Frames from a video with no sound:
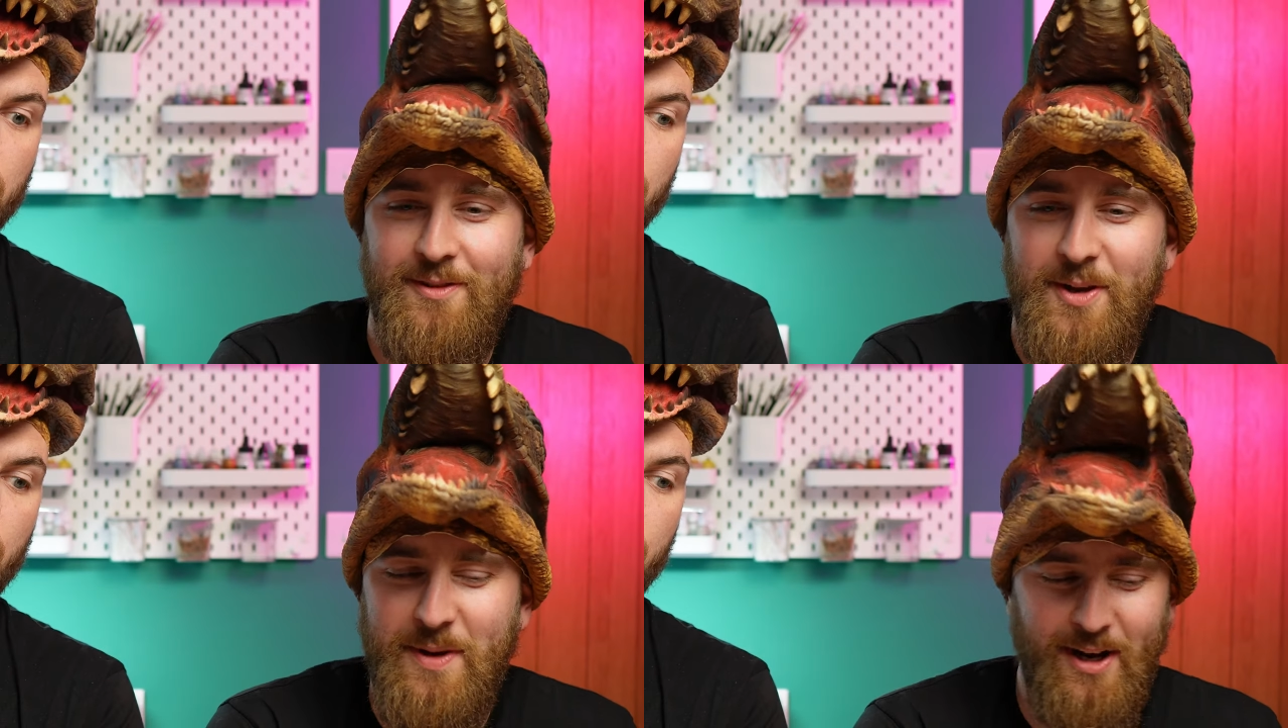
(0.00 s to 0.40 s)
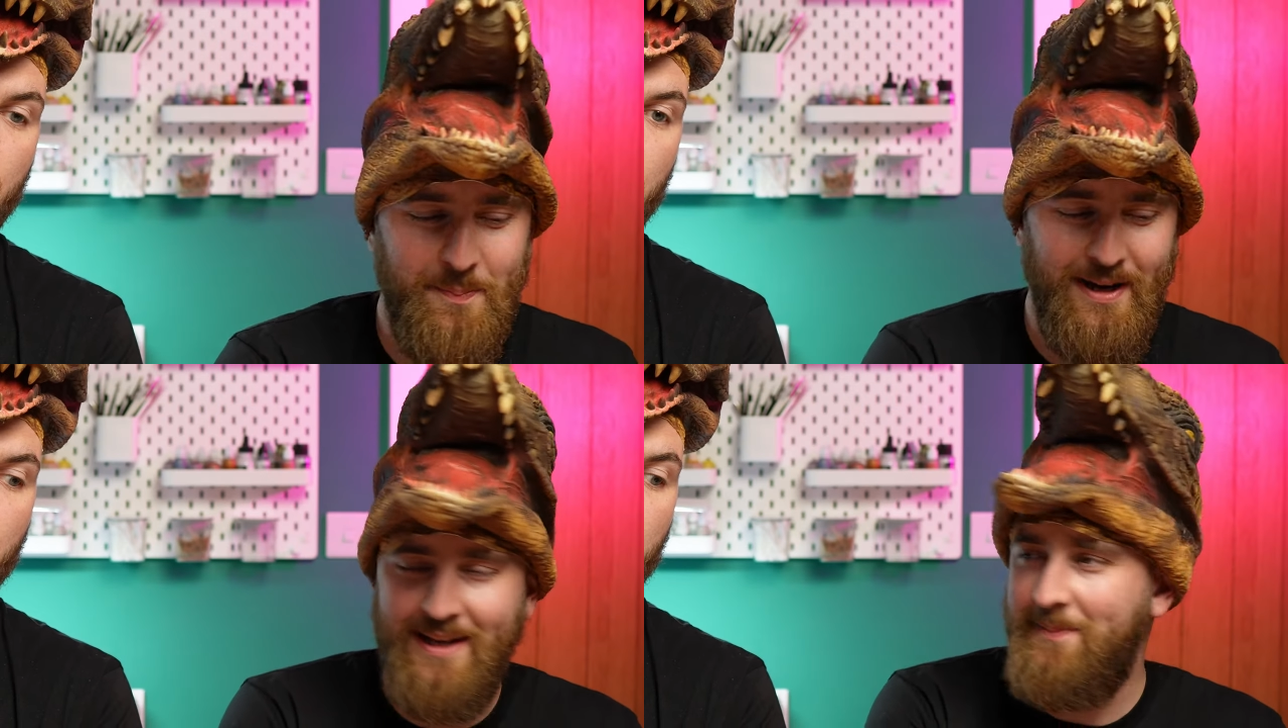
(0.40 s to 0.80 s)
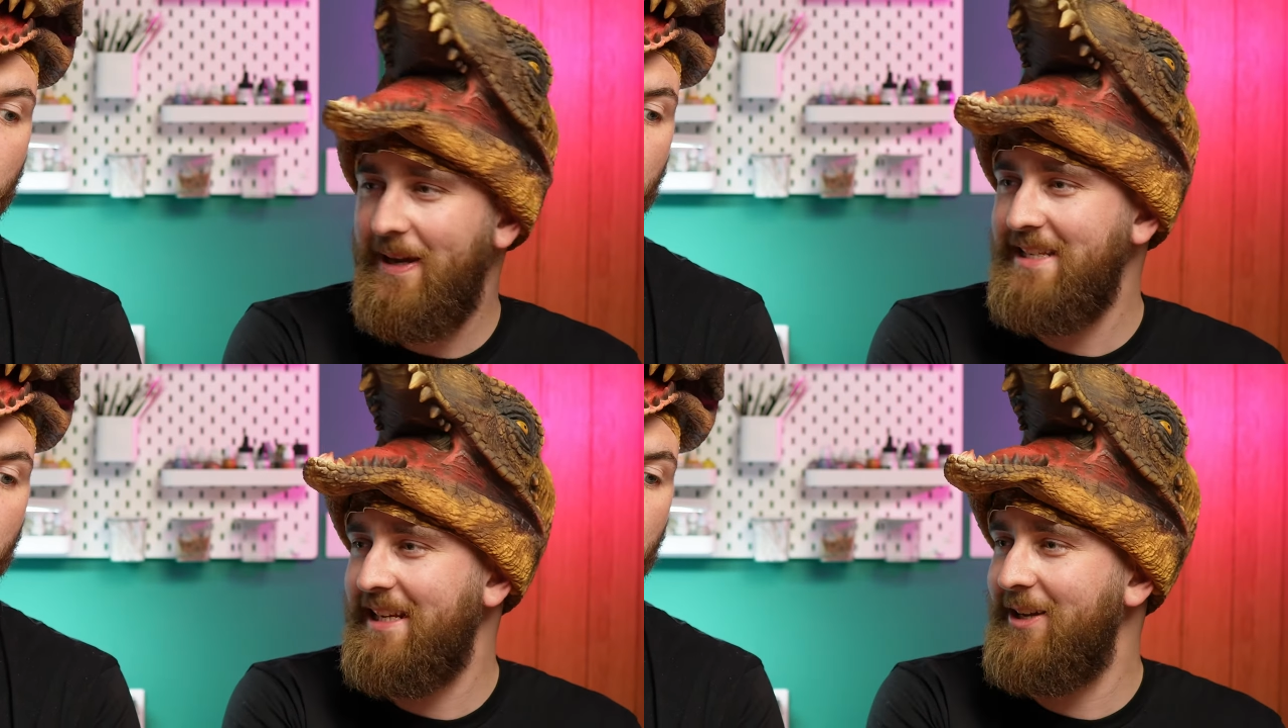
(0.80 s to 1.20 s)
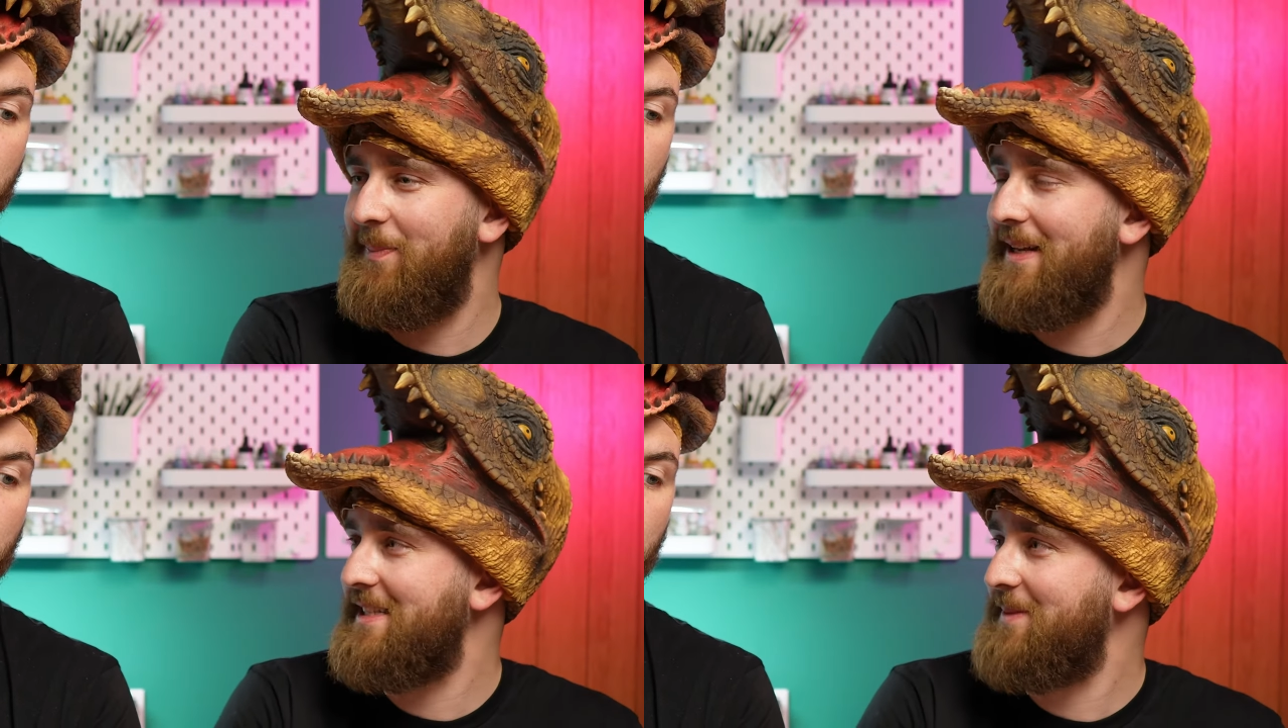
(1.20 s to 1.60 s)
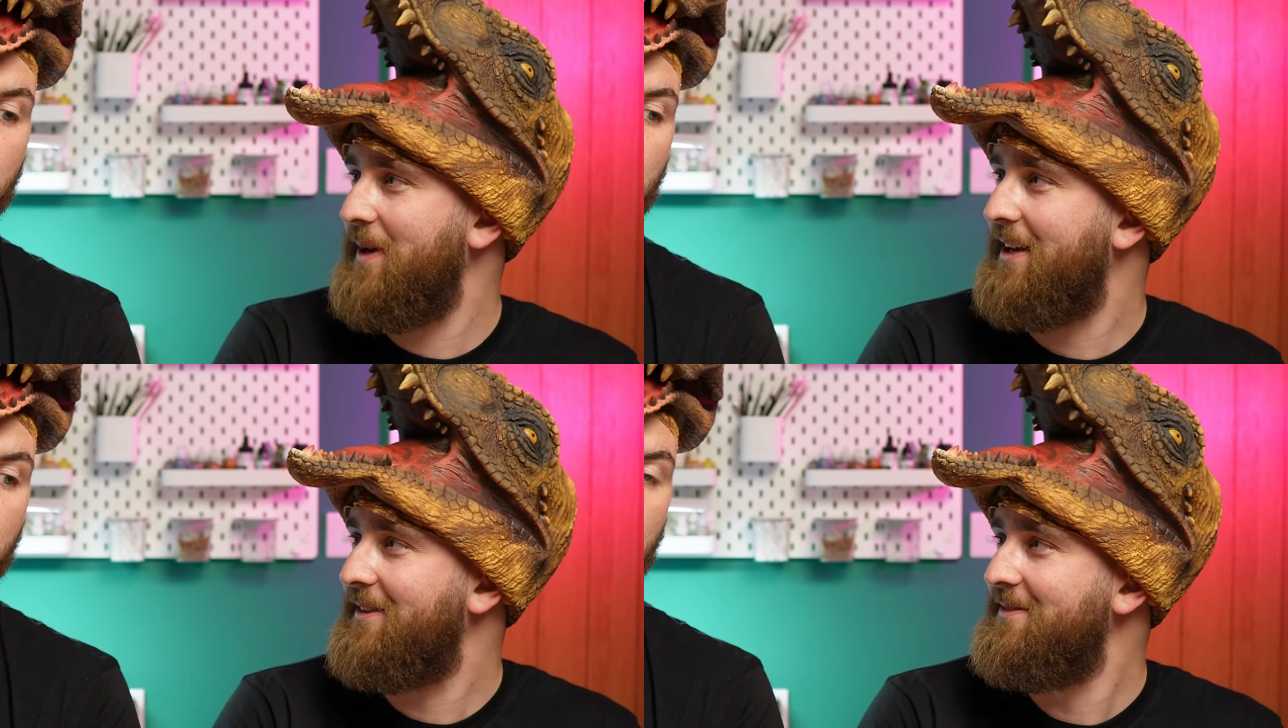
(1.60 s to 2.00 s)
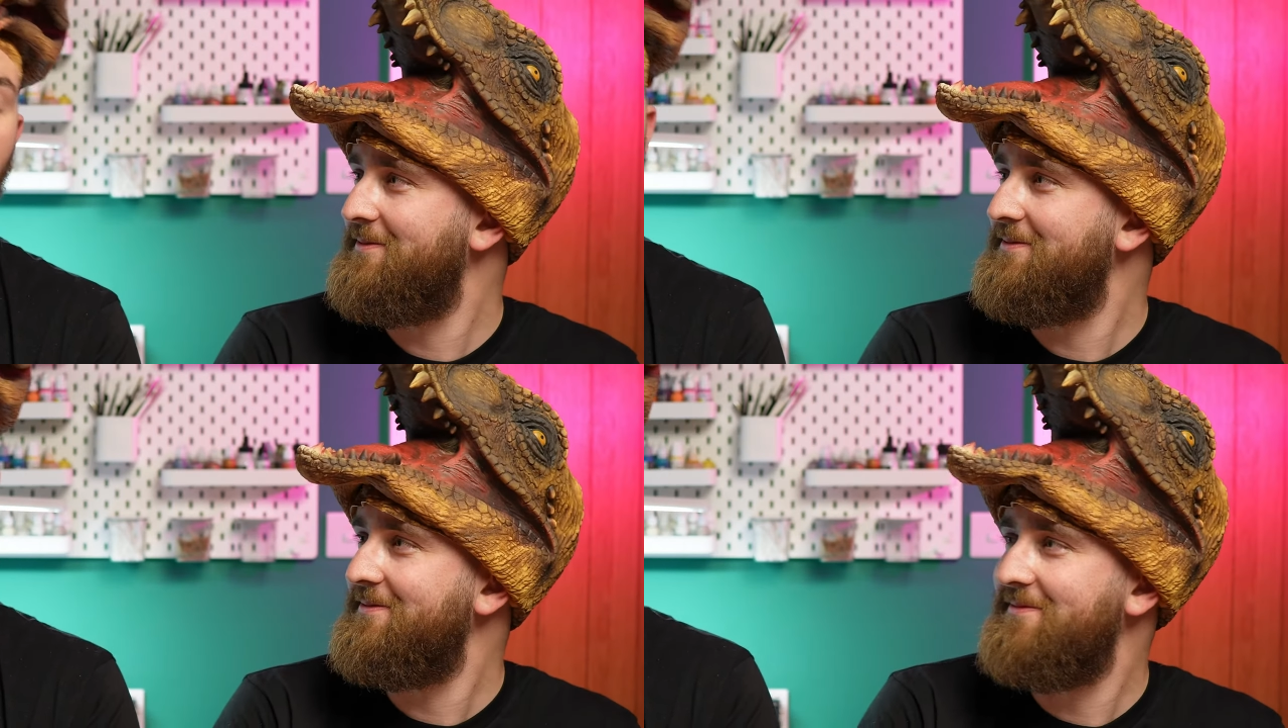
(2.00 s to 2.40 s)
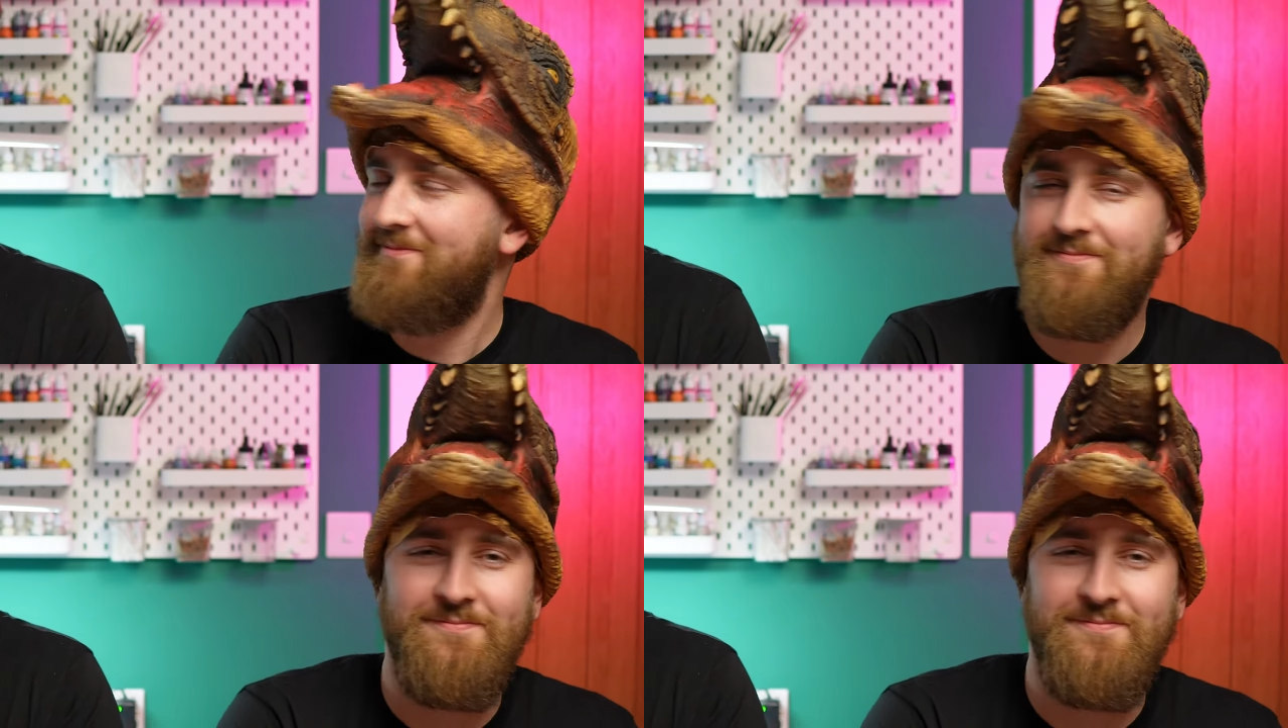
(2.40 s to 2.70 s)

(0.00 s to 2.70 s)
You mean like play, painting little plastic men? Yeah, I suppose that